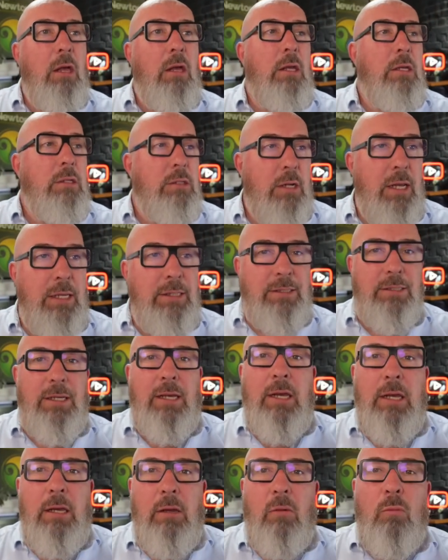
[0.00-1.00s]
So let's
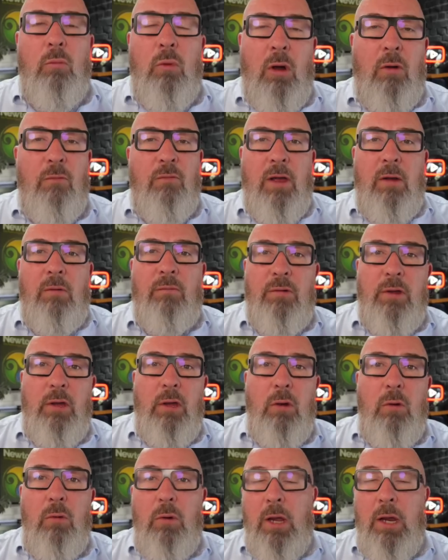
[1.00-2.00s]
see what I found for
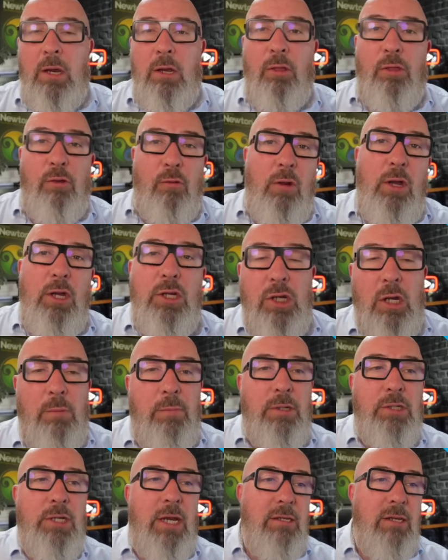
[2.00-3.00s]
you in the 3
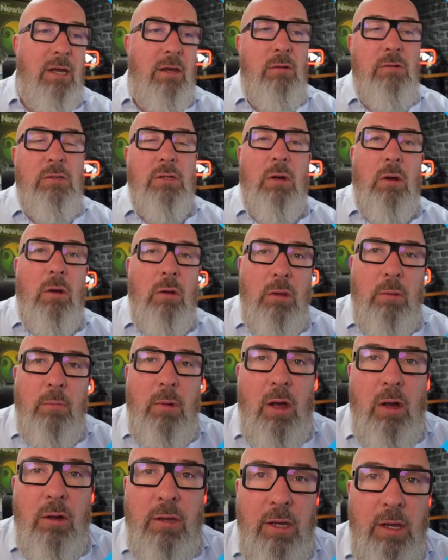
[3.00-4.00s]
cheapest chateaus on the
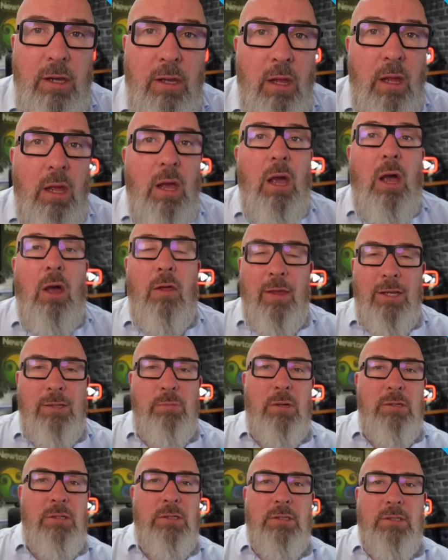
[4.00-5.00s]
market at this
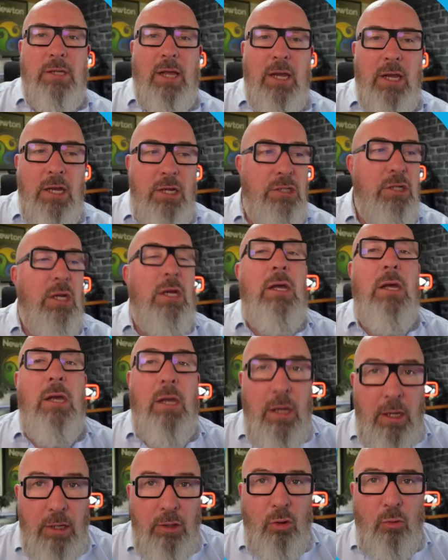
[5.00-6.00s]
present stage
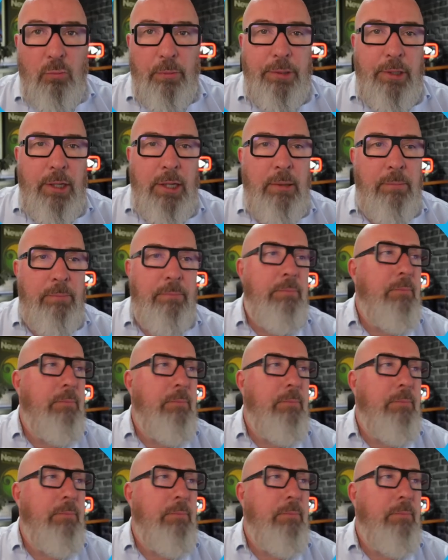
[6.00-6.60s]
in Normandy.